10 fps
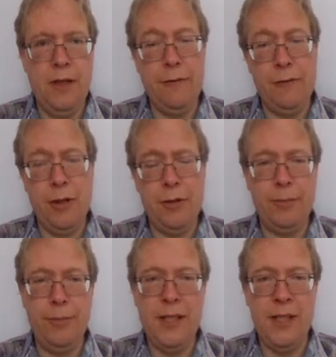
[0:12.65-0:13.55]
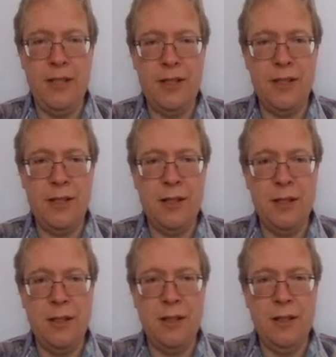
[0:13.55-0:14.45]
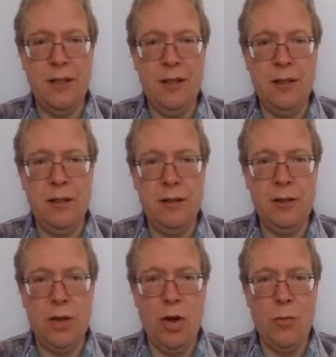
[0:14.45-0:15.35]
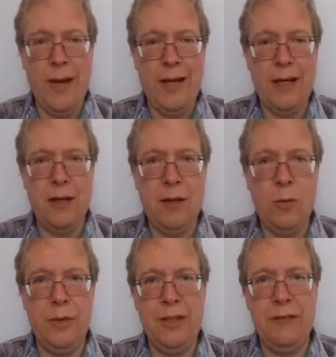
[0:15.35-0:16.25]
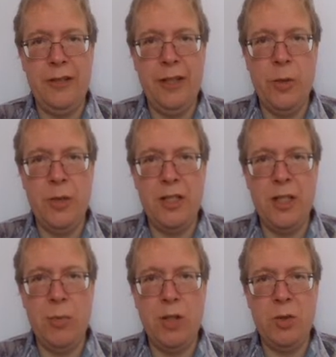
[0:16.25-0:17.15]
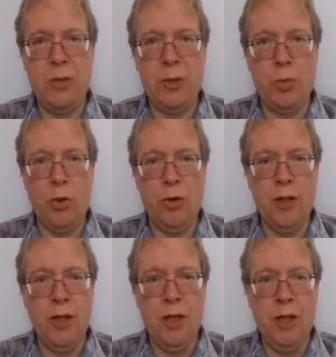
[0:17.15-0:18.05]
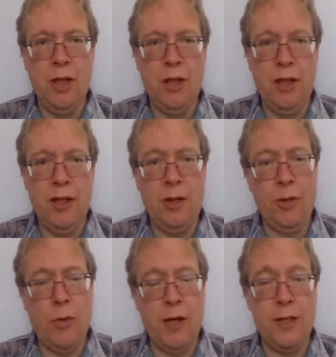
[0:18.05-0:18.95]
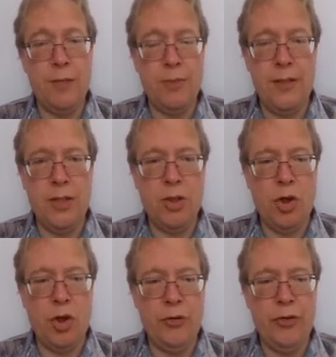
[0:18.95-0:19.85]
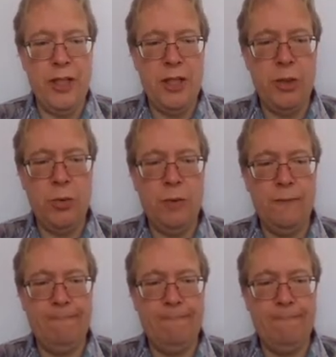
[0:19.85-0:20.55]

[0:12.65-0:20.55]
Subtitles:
If not, please go back within the video and see what you did wrong, and otherwise please continue.